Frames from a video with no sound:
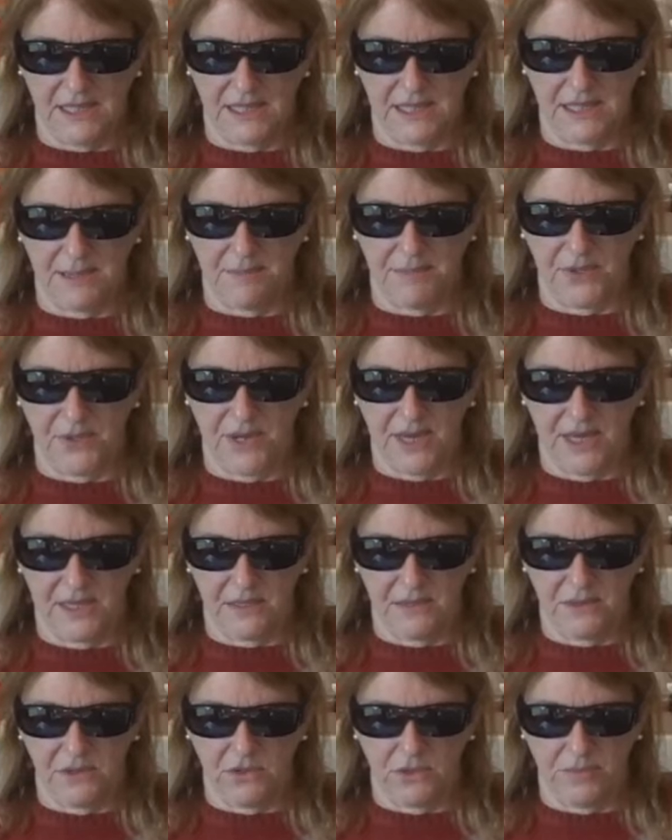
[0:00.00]
tip your head a
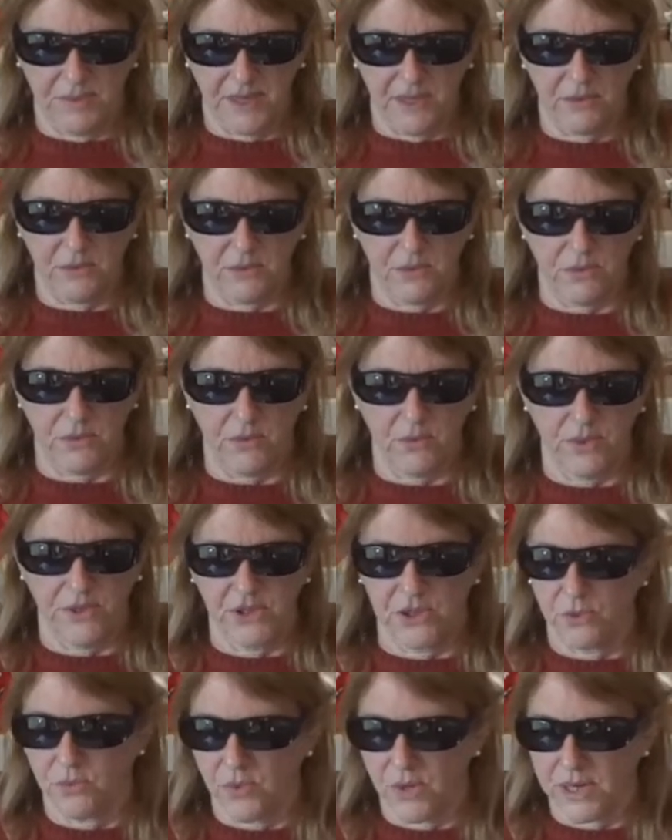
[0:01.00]
little bit when
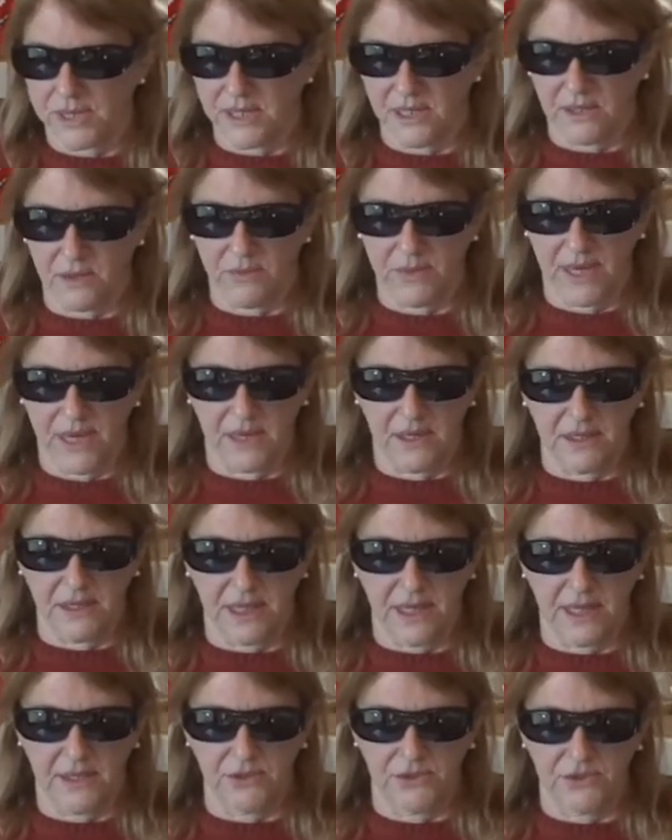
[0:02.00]
you're walking
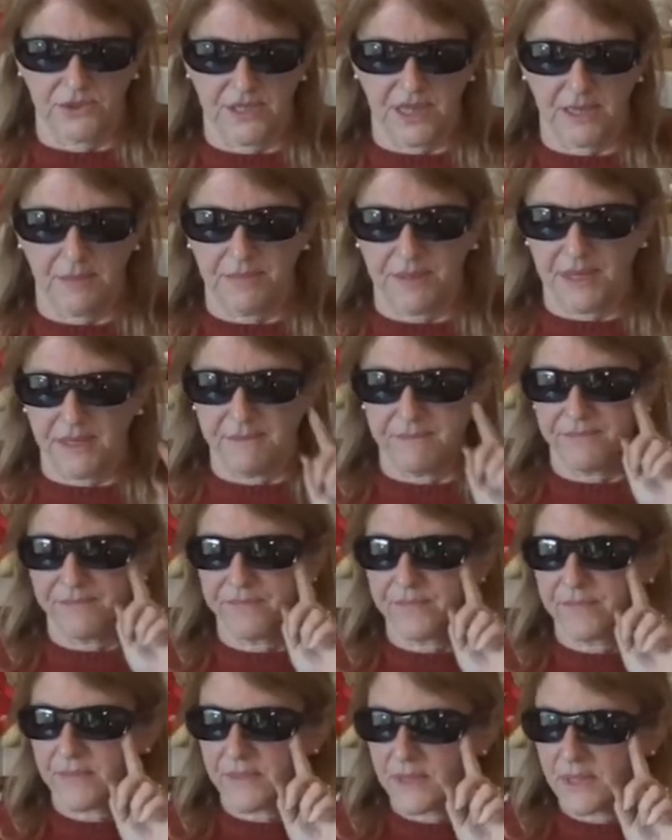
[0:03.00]
around and you're taping.
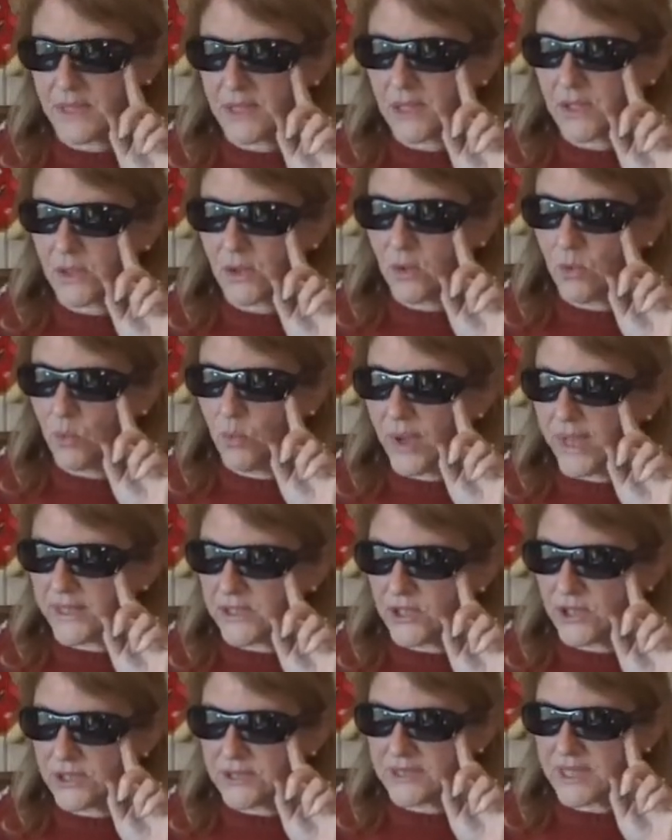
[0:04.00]

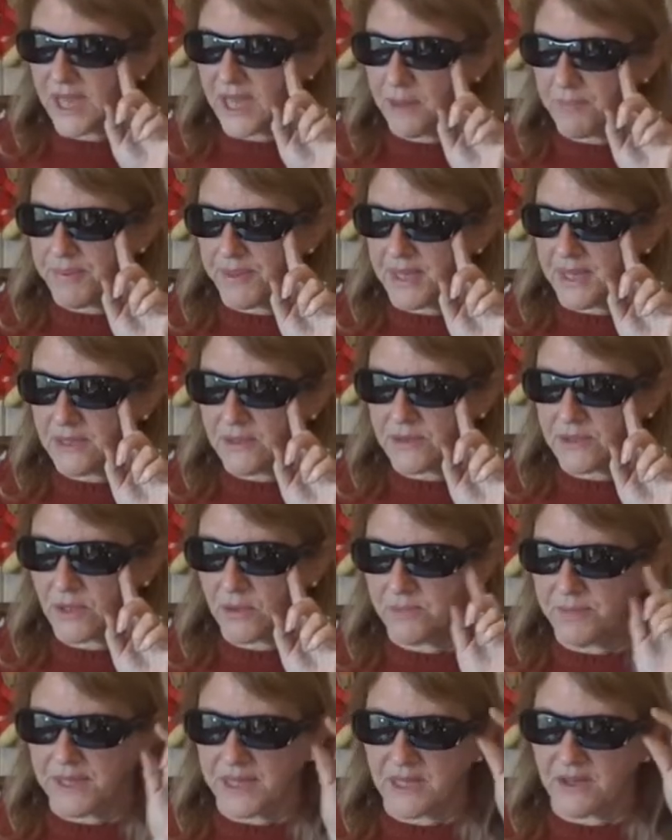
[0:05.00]
When you're taping,
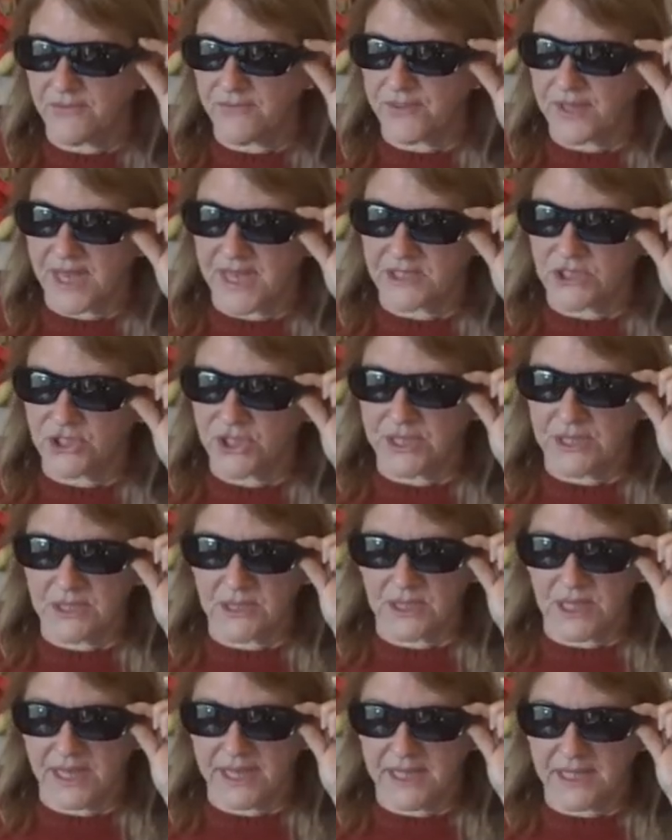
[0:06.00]
there'll be a flashing
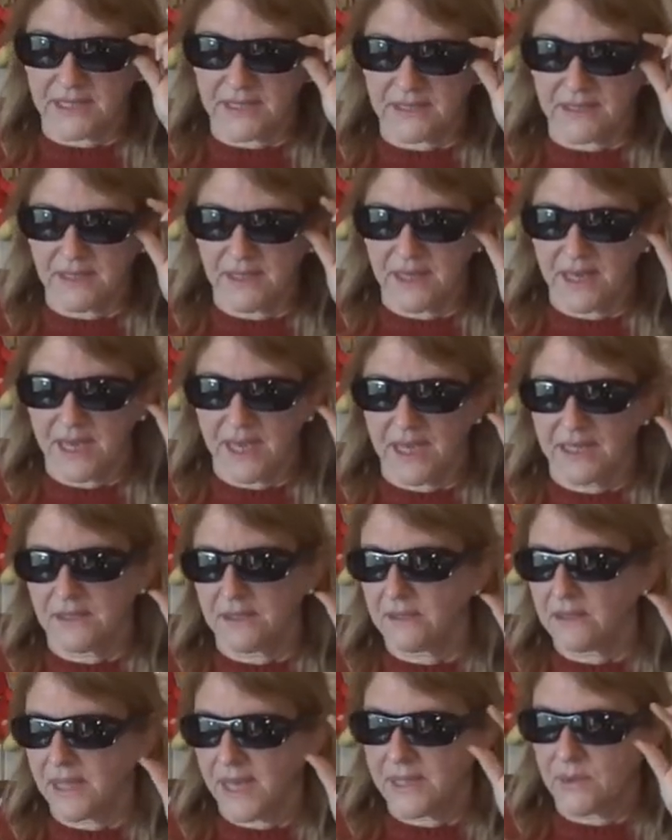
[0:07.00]
light and
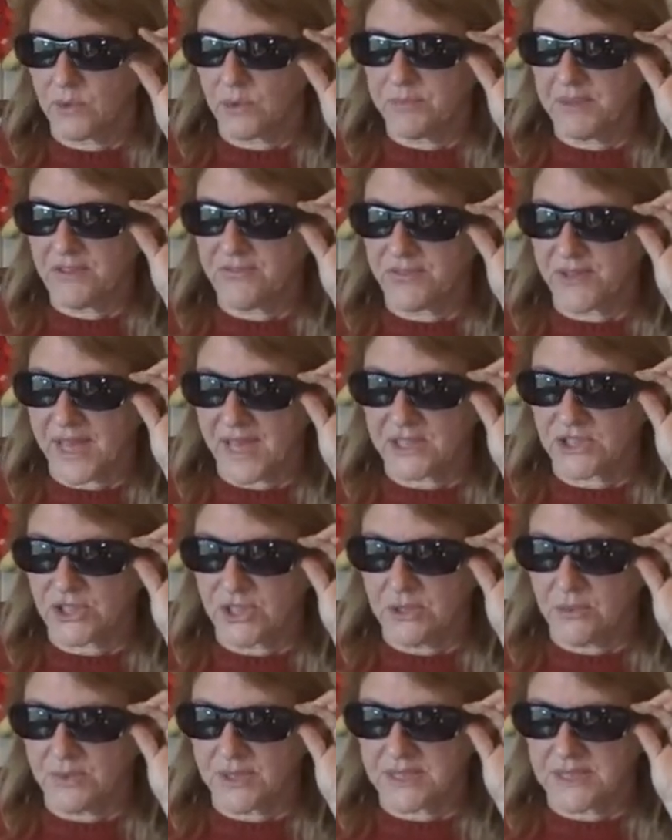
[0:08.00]
the light will be
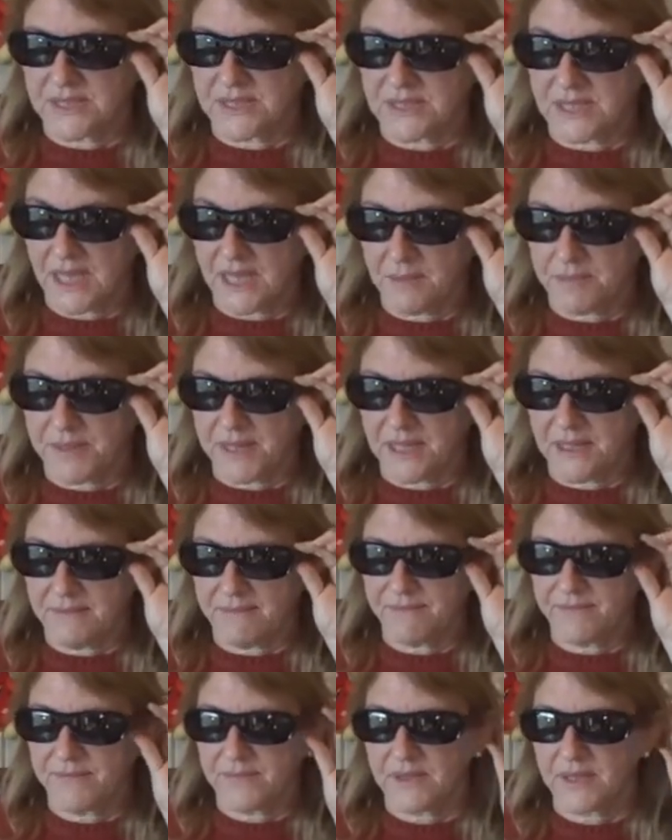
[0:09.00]
flashing when it's taping.
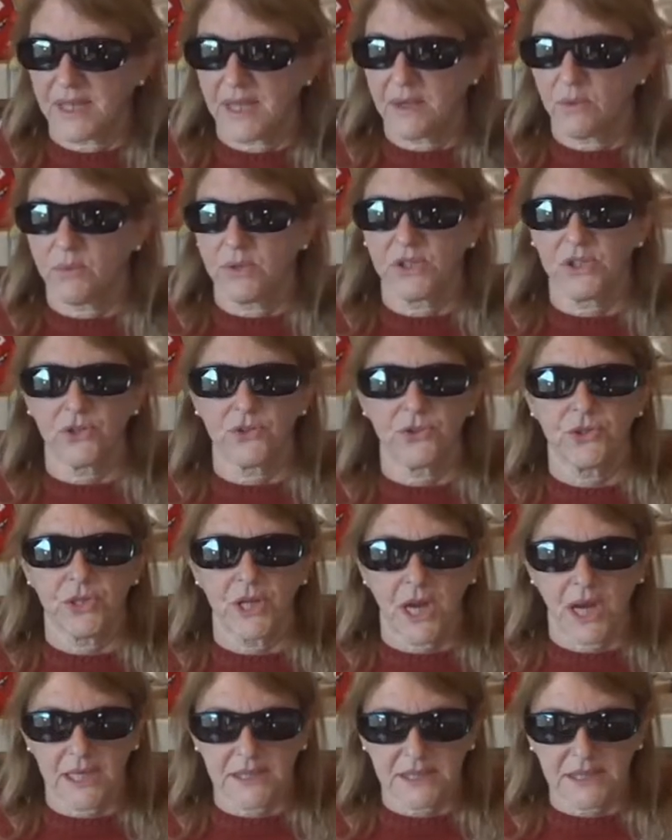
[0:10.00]
When you're
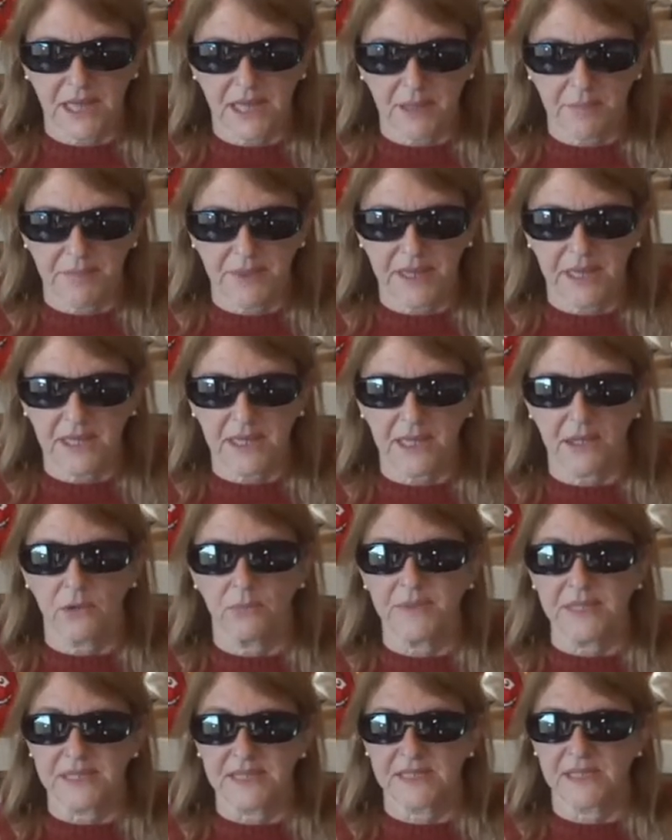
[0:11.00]
not taping, it'll
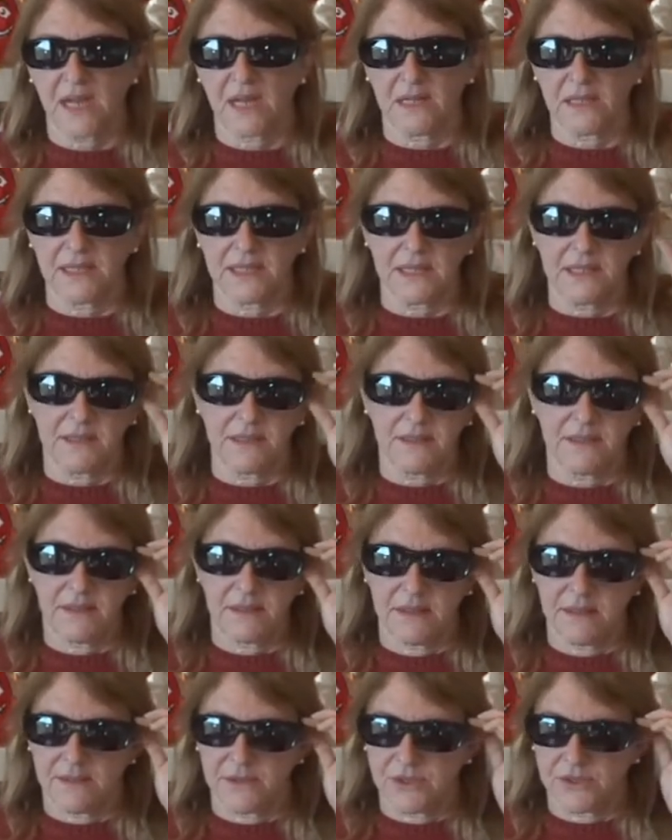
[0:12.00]
be solid.
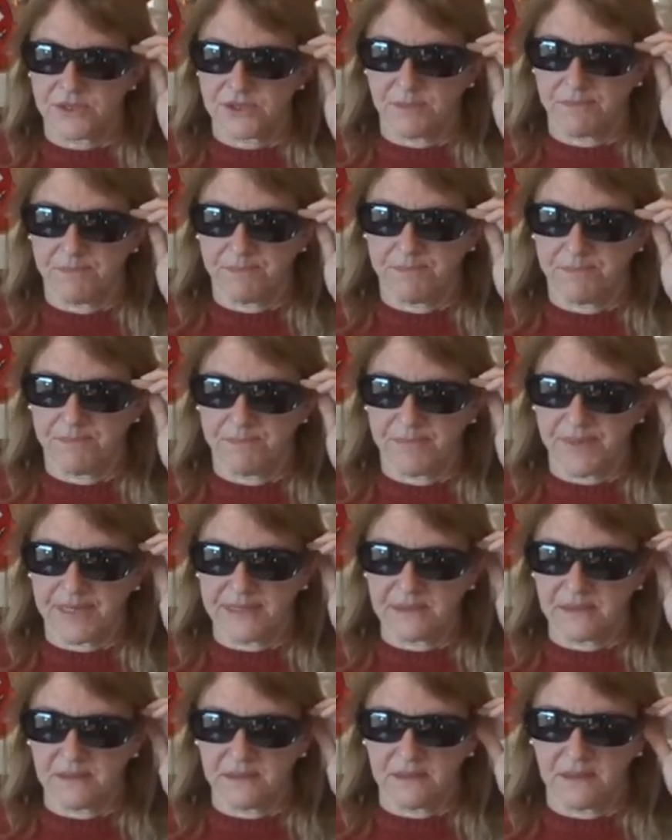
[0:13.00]
There's a
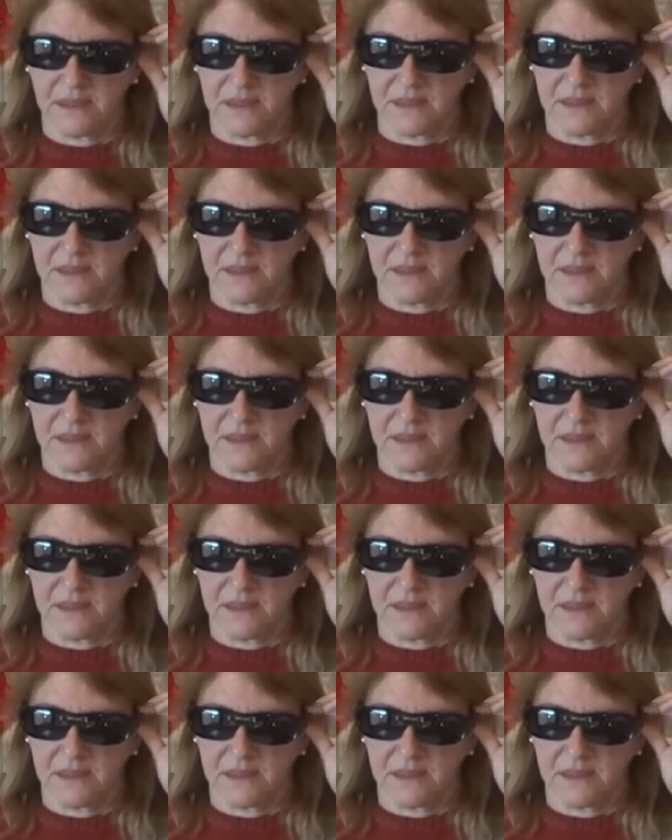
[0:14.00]
button